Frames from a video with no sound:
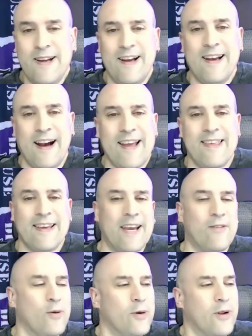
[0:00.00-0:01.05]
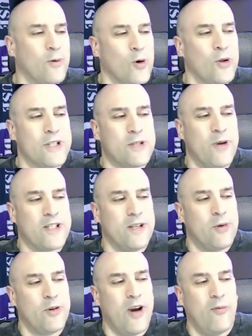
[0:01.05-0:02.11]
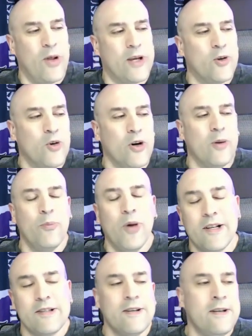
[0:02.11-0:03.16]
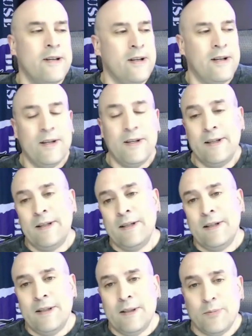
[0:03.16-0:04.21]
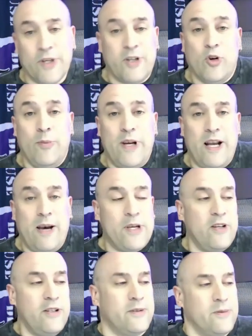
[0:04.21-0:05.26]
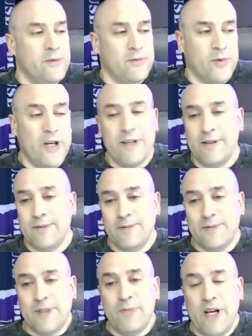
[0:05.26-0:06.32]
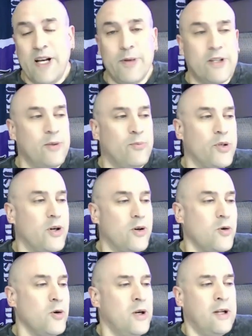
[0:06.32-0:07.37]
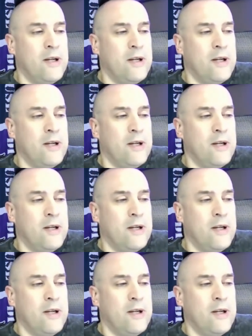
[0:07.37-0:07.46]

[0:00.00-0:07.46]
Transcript: I think everyone in the world expects them to draft like Corum, but like Corum may not be good, right? He may not be a good pro.